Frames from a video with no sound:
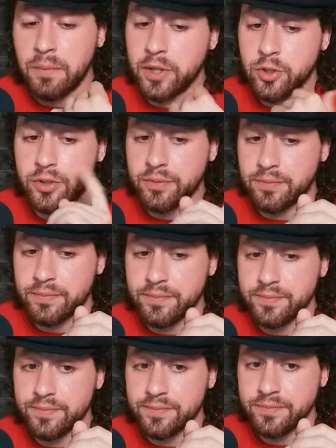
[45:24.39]
it could.
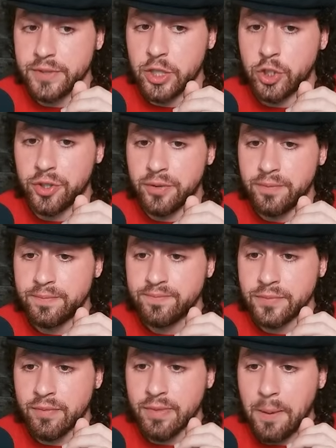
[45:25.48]
It could.
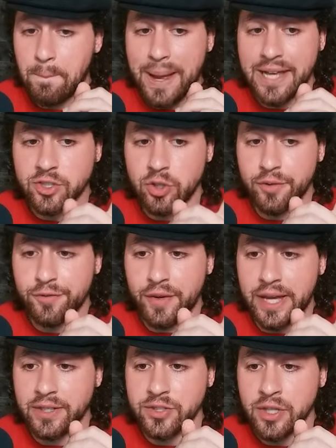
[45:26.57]
Bassil
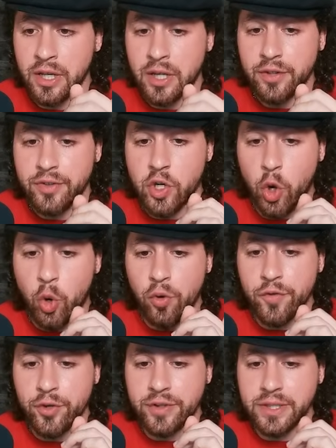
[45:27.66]
Hafez, the
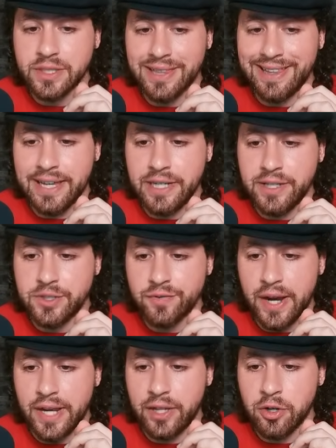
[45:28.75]
over in this ladies
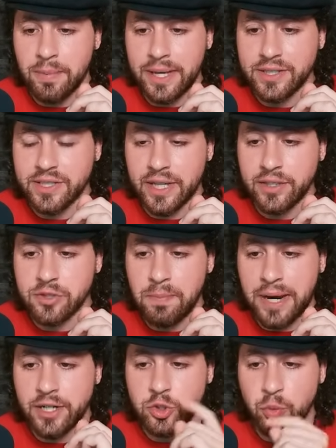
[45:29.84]
fight here makes sense.
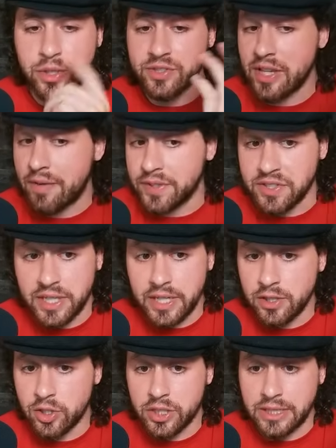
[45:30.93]
Minus 117.
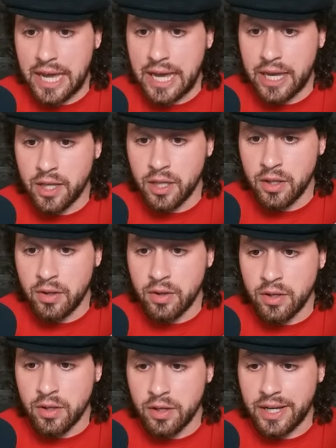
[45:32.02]
Look at that.
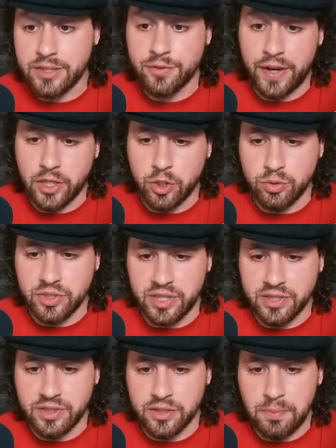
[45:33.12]
That's fight goes
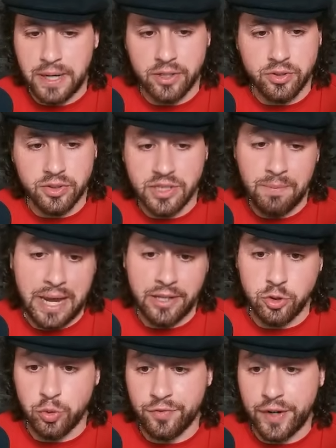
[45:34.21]
distance. My goodness. I mean, I
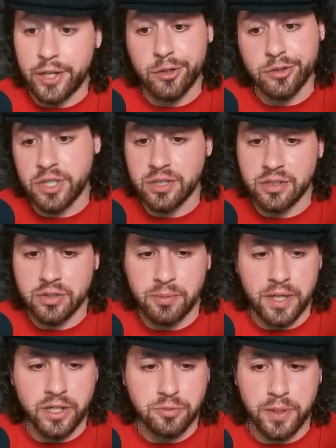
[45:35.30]
do fight goes distance, to be
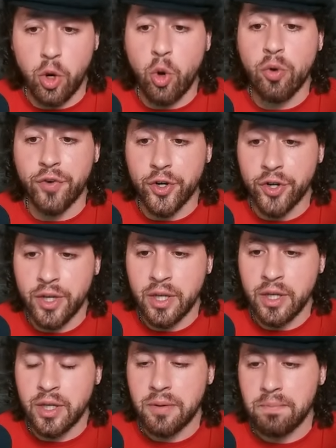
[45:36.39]
honest. But over,
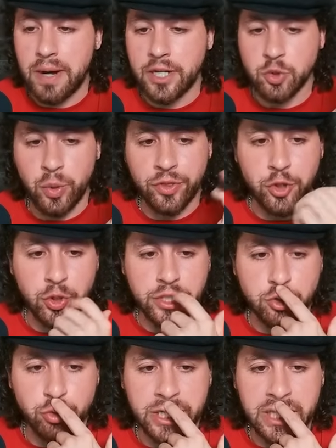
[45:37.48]
minus
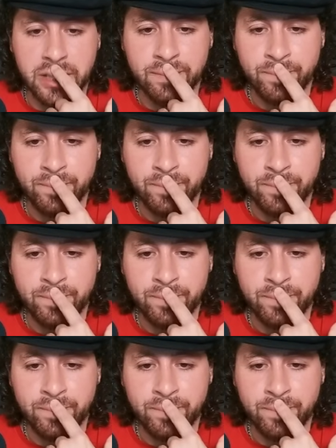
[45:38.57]
133.